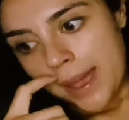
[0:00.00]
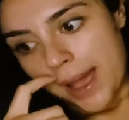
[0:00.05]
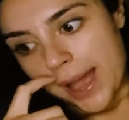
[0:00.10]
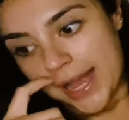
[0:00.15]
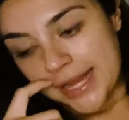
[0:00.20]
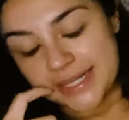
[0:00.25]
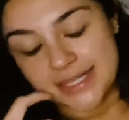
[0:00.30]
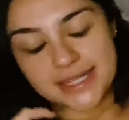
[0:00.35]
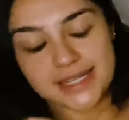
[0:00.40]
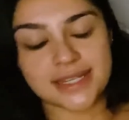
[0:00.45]

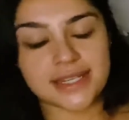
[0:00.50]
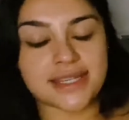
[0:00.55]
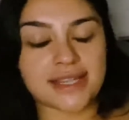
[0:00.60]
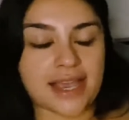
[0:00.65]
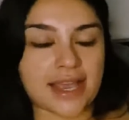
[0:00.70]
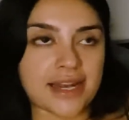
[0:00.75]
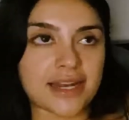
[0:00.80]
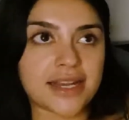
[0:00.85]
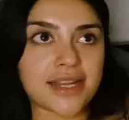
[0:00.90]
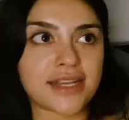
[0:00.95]
I
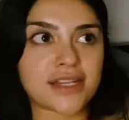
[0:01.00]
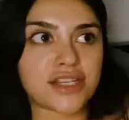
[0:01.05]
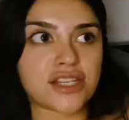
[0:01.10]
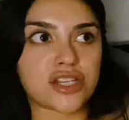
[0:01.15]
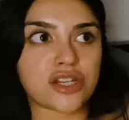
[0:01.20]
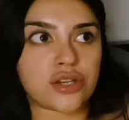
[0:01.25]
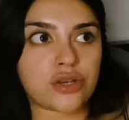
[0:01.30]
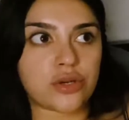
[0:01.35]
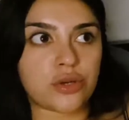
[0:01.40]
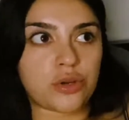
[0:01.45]
decided
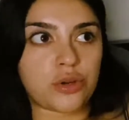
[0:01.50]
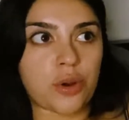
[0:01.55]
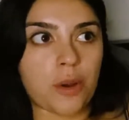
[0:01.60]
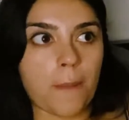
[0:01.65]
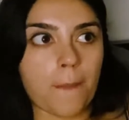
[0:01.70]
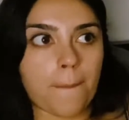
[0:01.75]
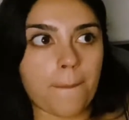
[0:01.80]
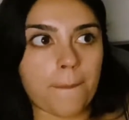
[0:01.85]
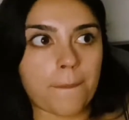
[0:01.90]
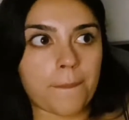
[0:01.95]

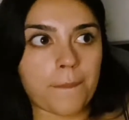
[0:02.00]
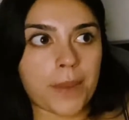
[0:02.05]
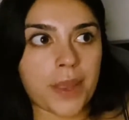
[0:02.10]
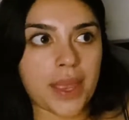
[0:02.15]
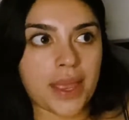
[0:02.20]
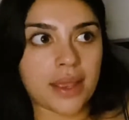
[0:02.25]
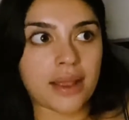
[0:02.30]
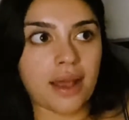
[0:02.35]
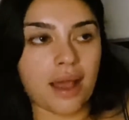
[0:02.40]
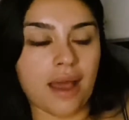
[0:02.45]
to
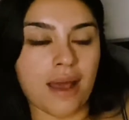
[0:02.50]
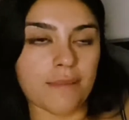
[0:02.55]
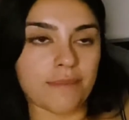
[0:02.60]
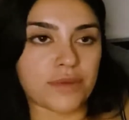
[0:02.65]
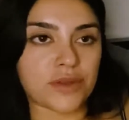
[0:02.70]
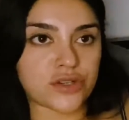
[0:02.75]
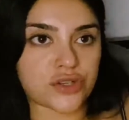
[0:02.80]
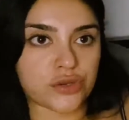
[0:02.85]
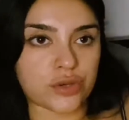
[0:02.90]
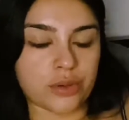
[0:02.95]
pick up
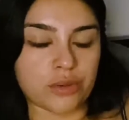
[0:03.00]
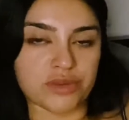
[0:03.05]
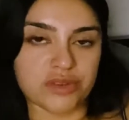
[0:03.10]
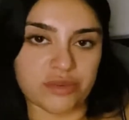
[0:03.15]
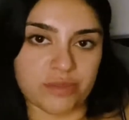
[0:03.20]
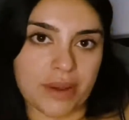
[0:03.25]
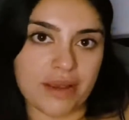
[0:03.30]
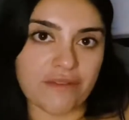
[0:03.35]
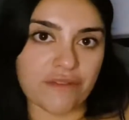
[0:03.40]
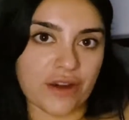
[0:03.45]
the shrooms
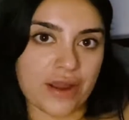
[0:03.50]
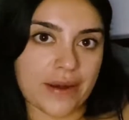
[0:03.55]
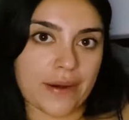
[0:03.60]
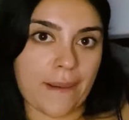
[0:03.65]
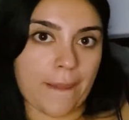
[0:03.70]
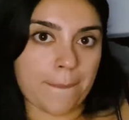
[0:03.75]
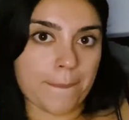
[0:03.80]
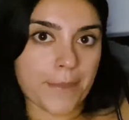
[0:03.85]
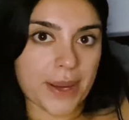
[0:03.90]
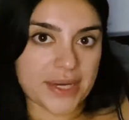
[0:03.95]
for my friend
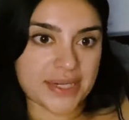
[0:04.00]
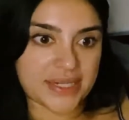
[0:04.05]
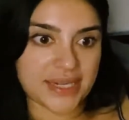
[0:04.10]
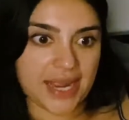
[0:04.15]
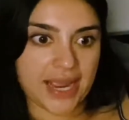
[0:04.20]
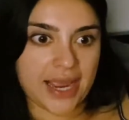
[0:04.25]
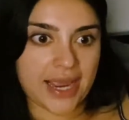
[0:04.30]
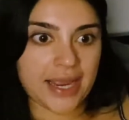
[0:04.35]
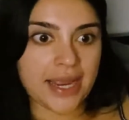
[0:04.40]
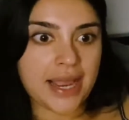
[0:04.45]
on
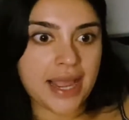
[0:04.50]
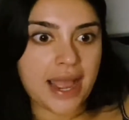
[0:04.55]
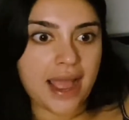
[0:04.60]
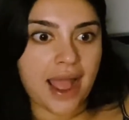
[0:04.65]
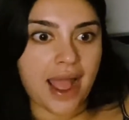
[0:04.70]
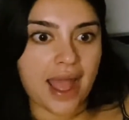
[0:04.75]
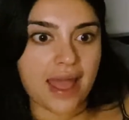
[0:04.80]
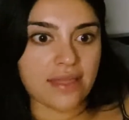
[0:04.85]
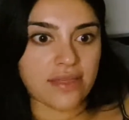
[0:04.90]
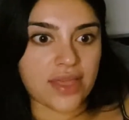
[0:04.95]
Monday.
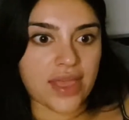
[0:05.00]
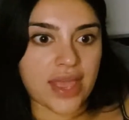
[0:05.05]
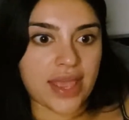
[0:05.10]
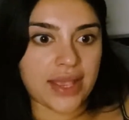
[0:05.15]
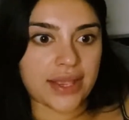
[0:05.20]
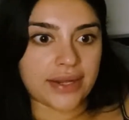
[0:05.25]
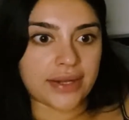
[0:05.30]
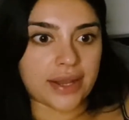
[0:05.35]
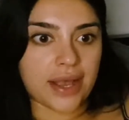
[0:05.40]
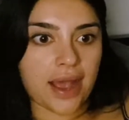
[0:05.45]
And
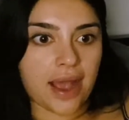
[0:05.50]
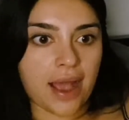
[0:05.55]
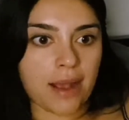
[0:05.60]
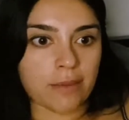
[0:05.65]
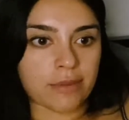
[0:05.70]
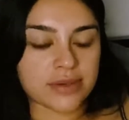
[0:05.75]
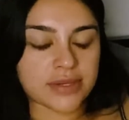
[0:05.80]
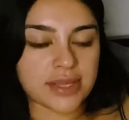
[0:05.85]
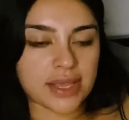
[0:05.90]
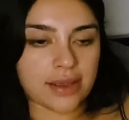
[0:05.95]
then I
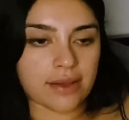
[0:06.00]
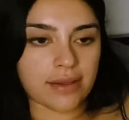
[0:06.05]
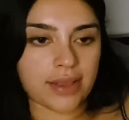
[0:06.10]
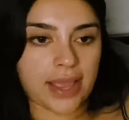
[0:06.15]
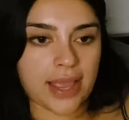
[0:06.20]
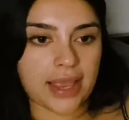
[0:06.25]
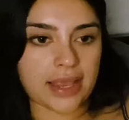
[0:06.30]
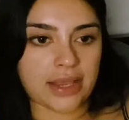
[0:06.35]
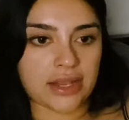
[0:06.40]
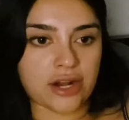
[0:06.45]
was
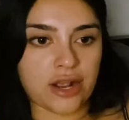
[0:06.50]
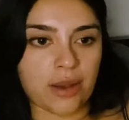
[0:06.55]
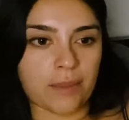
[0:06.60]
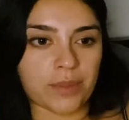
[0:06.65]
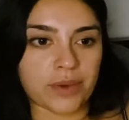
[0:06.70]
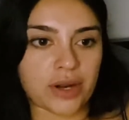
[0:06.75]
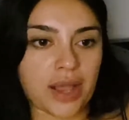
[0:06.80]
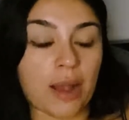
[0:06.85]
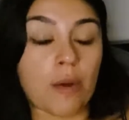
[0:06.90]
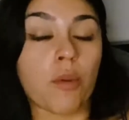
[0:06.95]
okay,
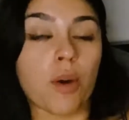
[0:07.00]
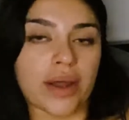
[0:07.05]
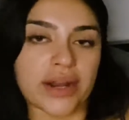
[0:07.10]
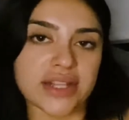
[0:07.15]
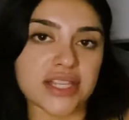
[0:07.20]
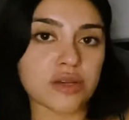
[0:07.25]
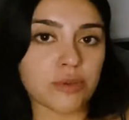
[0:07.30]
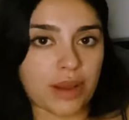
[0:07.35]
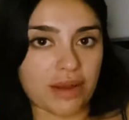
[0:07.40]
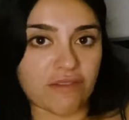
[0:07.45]
I
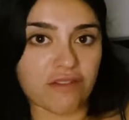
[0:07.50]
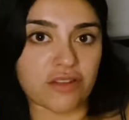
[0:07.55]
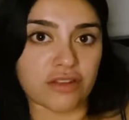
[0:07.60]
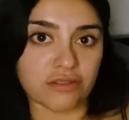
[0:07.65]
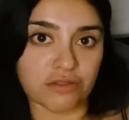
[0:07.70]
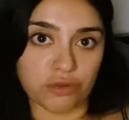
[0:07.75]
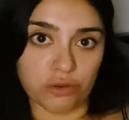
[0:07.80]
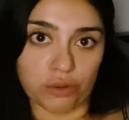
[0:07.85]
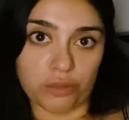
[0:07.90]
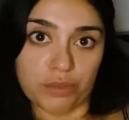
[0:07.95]
wanted to wait for the
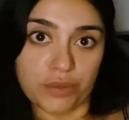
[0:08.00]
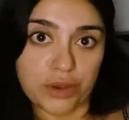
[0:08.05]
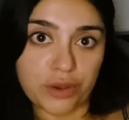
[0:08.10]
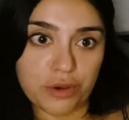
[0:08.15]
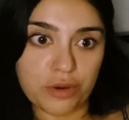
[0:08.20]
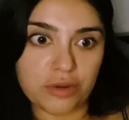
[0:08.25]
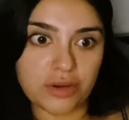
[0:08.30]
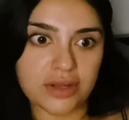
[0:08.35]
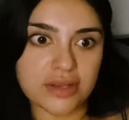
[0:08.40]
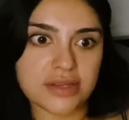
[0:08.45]
full
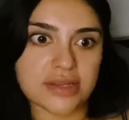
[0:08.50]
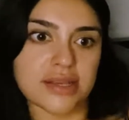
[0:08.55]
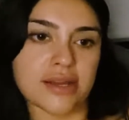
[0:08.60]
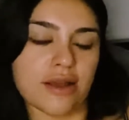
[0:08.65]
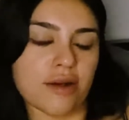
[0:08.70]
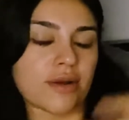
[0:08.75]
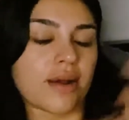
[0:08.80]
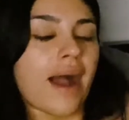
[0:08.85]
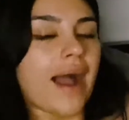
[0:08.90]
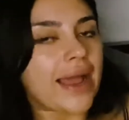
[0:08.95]
moon because,
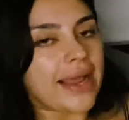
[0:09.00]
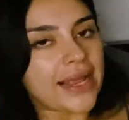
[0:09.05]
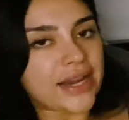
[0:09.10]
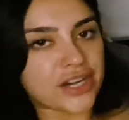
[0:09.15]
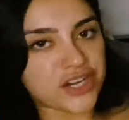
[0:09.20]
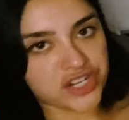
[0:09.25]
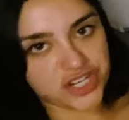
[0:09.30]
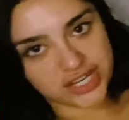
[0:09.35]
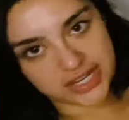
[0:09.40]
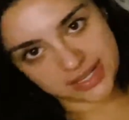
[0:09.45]
high
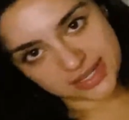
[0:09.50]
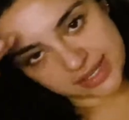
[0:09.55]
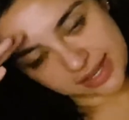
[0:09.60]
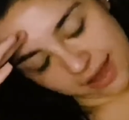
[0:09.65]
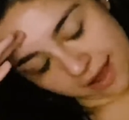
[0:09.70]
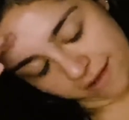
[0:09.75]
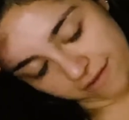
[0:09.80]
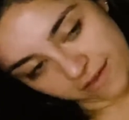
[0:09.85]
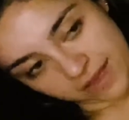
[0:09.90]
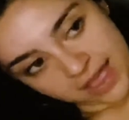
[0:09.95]
energy and
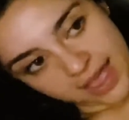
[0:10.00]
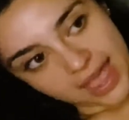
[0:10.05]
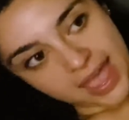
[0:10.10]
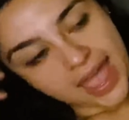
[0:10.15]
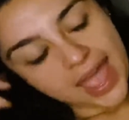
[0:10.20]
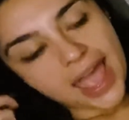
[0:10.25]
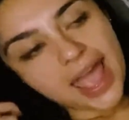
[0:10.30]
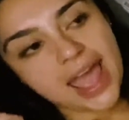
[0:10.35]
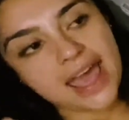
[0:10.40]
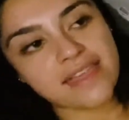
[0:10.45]
stuff.
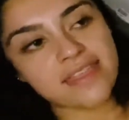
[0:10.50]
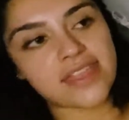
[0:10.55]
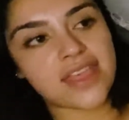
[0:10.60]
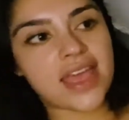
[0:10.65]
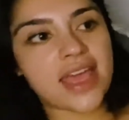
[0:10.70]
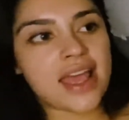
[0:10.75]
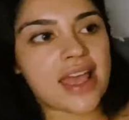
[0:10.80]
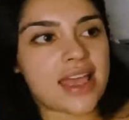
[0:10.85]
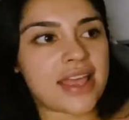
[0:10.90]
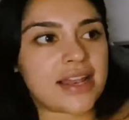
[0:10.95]
And
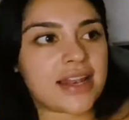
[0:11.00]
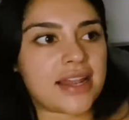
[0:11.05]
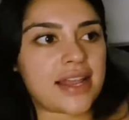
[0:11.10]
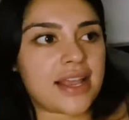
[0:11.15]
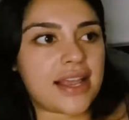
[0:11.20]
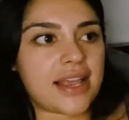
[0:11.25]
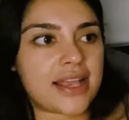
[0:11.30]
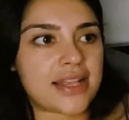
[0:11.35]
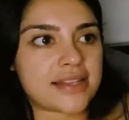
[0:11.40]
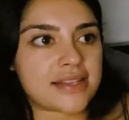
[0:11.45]
then
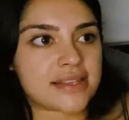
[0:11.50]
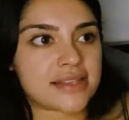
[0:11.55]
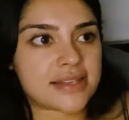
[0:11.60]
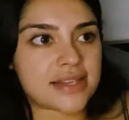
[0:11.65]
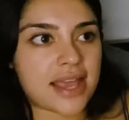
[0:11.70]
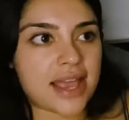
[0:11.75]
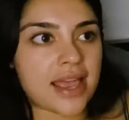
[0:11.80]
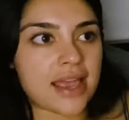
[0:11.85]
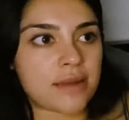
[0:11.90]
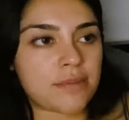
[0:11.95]

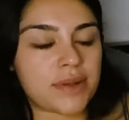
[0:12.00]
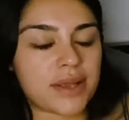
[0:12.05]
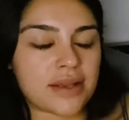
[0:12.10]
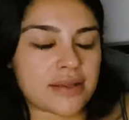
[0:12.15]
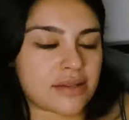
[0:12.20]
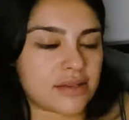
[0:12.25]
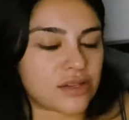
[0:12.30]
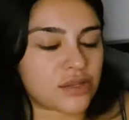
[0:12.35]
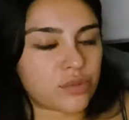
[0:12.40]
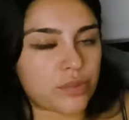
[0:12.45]
instead,
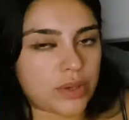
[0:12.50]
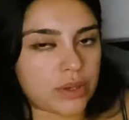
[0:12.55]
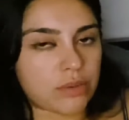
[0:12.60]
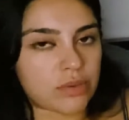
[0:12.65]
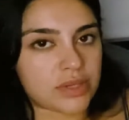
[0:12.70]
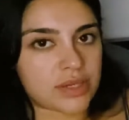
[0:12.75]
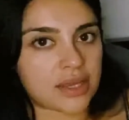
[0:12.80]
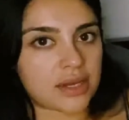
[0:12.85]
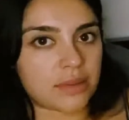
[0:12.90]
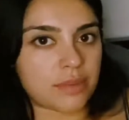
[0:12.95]
because this week
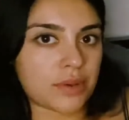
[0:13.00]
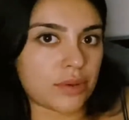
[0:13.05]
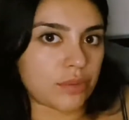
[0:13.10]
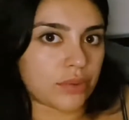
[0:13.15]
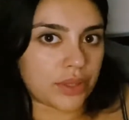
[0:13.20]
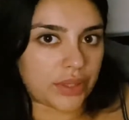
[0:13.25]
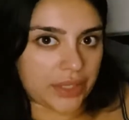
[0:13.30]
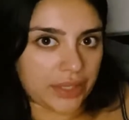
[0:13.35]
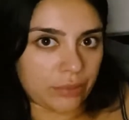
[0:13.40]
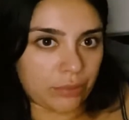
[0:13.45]
was going to be
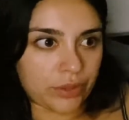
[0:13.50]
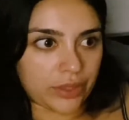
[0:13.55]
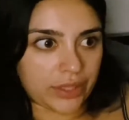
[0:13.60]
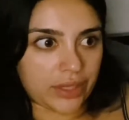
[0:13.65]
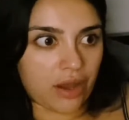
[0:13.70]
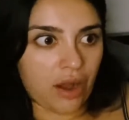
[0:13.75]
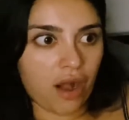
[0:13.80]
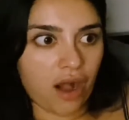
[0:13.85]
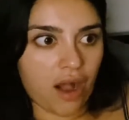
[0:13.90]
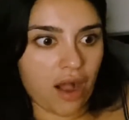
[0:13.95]
really, really
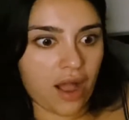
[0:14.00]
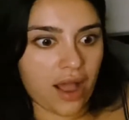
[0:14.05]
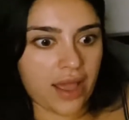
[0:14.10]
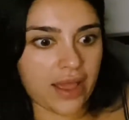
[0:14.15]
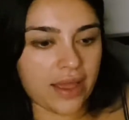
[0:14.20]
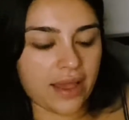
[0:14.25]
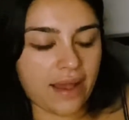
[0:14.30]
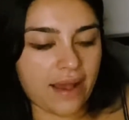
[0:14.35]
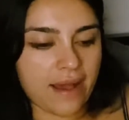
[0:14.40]
hot,